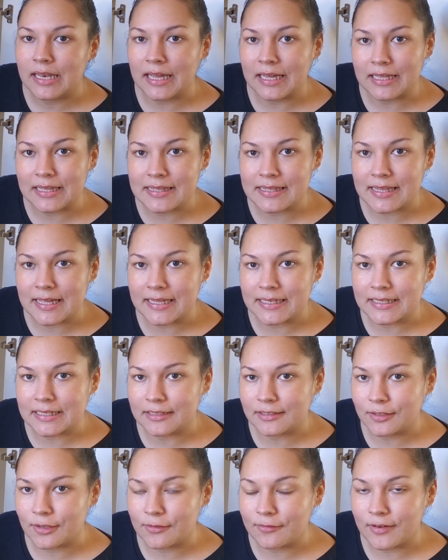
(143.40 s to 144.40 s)
Like I said,
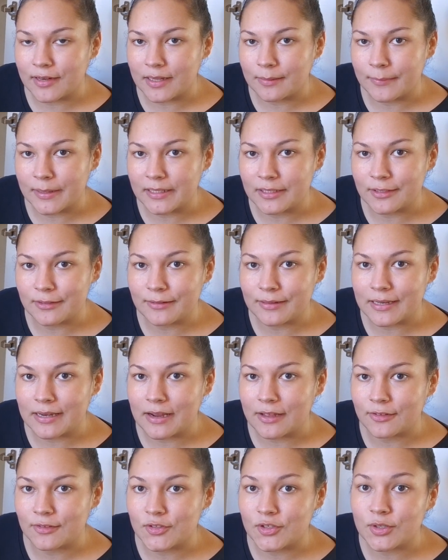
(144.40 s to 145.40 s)
I don't recommend doing
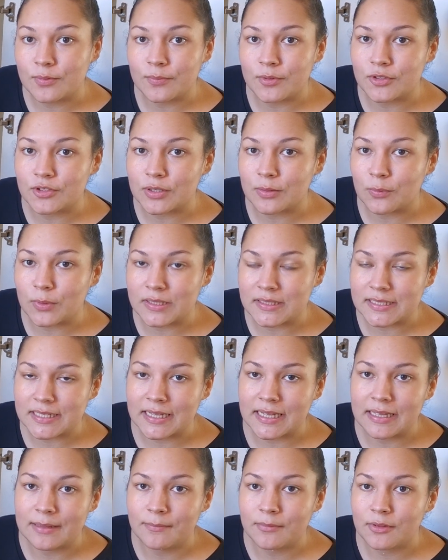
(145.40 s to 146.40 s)
too much at one
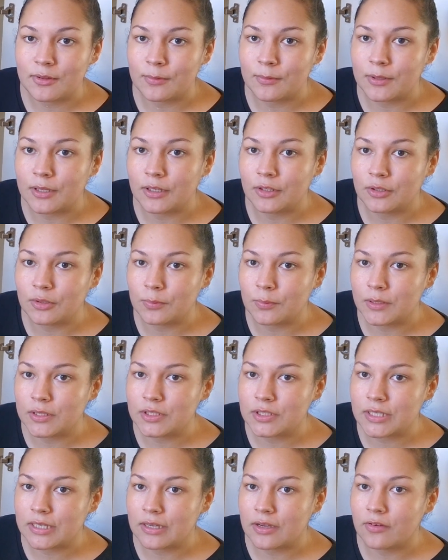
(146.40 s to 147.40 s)
time, so we're going to do
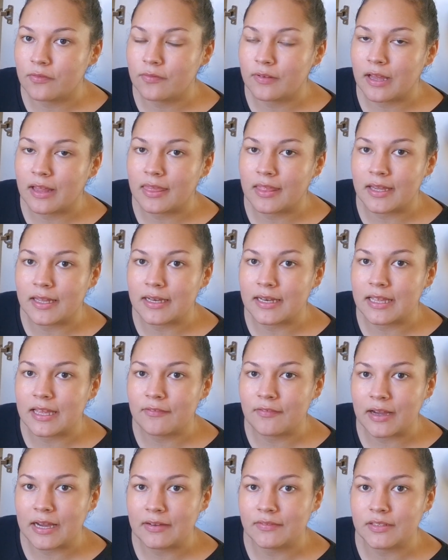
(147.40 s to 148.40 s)
one shelf, and then
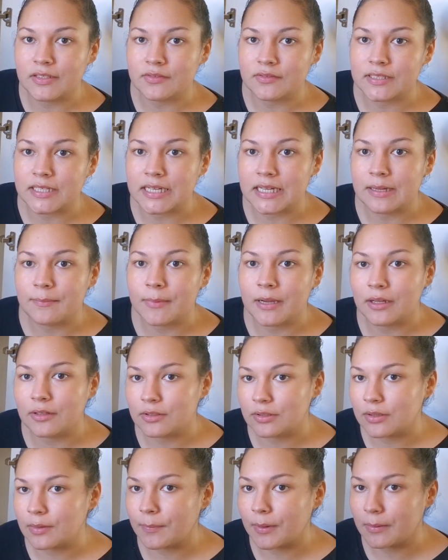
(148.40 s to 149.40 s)
if I have enough time I'll
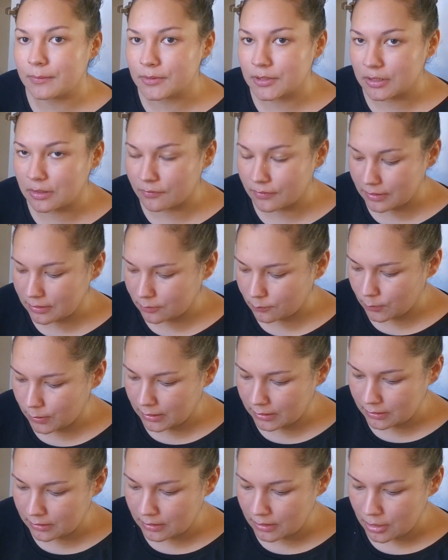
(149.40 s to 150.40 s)
do the bottom shelf as
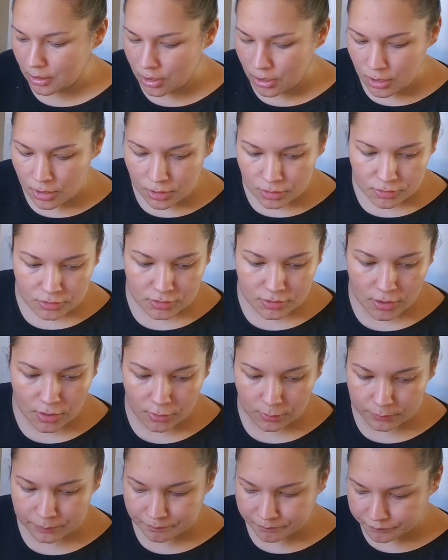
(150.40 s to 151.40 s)
well.
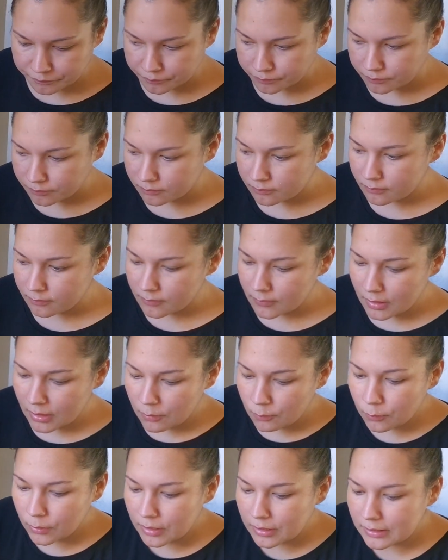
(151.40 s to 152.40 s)
So
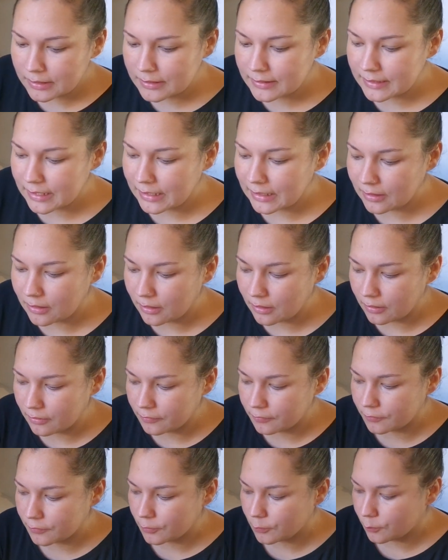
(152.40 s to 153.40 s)
we're going to start
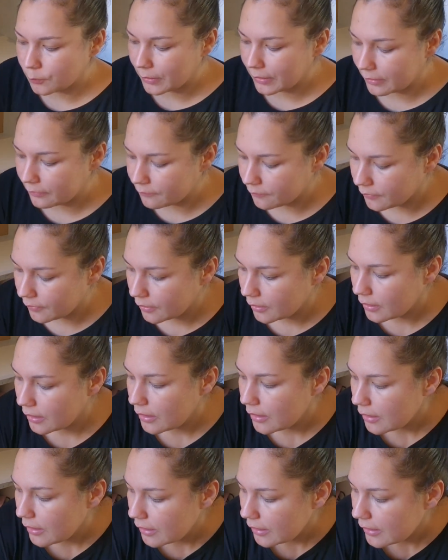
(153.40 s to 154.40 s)
off with
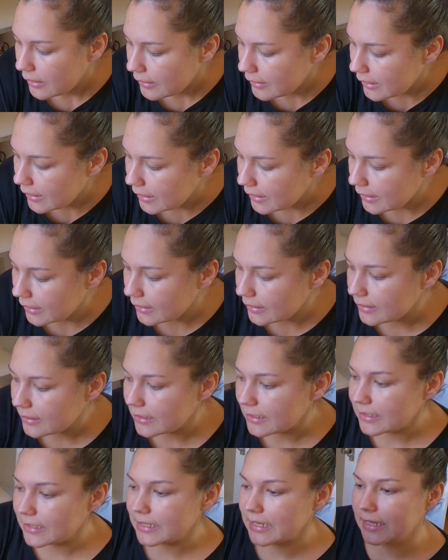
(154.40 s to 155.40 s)

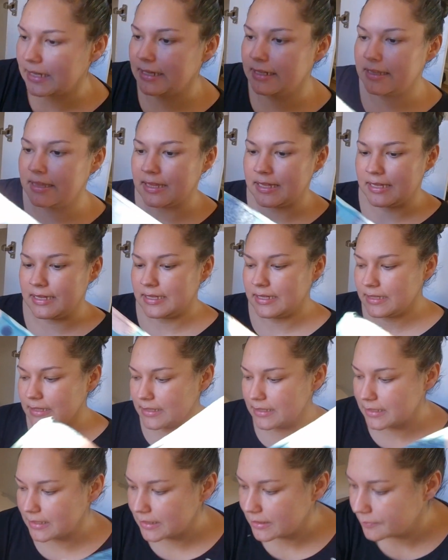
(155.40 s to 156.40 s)
these kitted
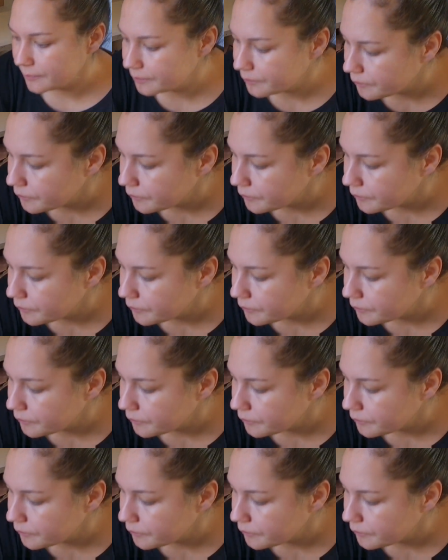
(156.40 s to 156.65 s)
things.